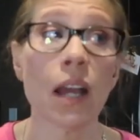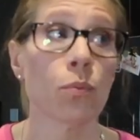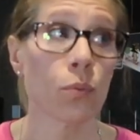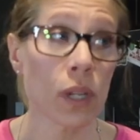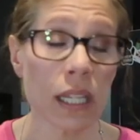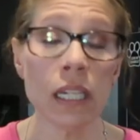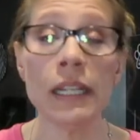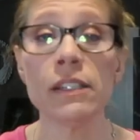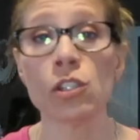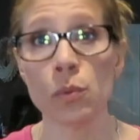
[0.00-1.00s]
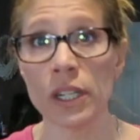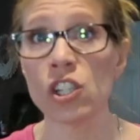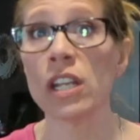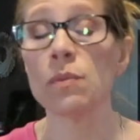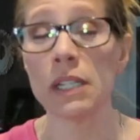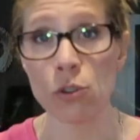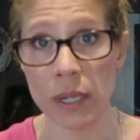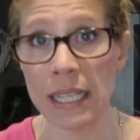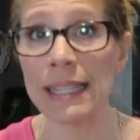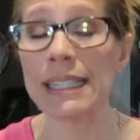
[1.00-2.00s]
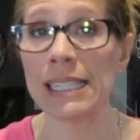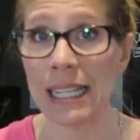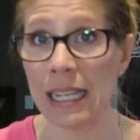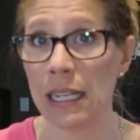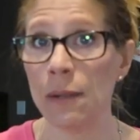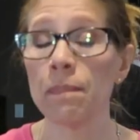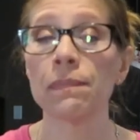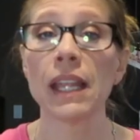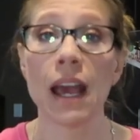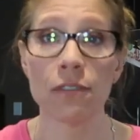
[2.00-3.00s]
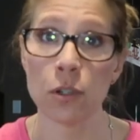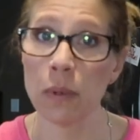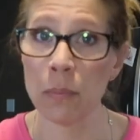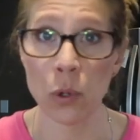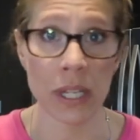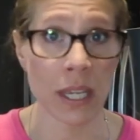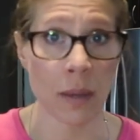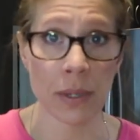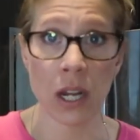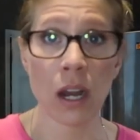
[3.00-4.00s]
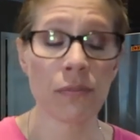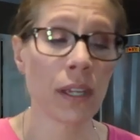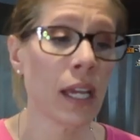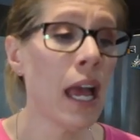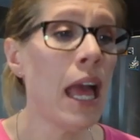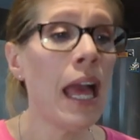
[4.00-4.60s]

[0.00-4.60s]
I really need to switch and be drinking the tea after my morning cup of coffee